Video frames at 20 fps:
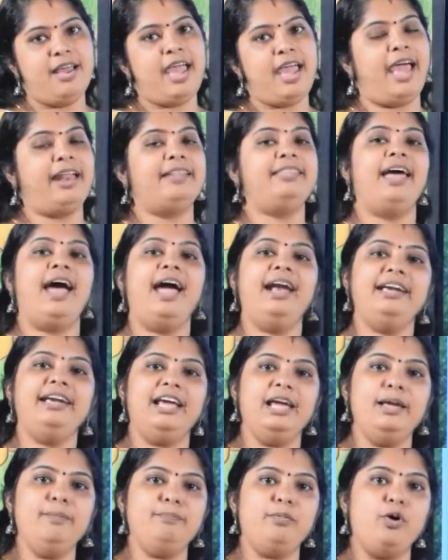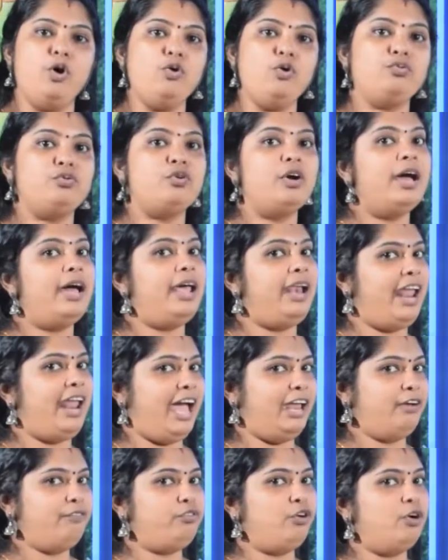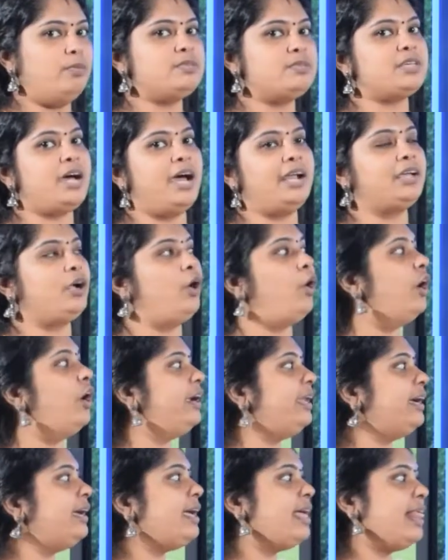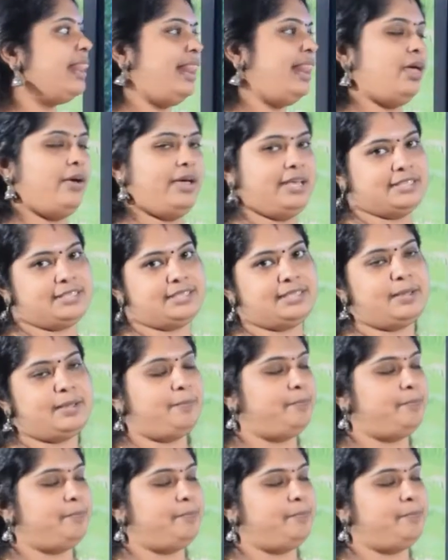and that type of landforms are called loess.